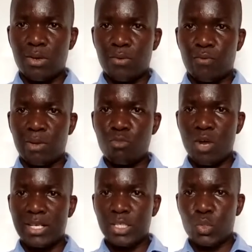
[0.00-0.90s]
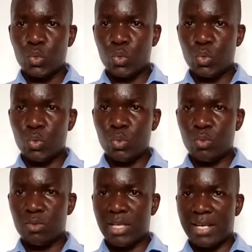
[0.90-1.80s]
February, 2,
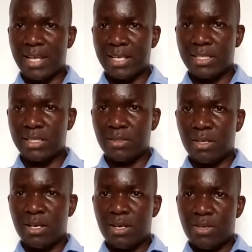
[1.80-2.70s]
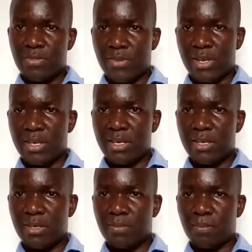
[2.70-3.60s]
like that.
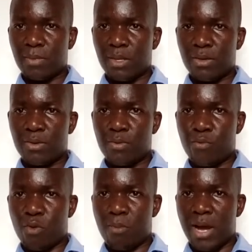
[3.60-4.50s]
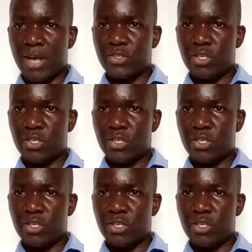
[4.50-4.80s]
3 for March,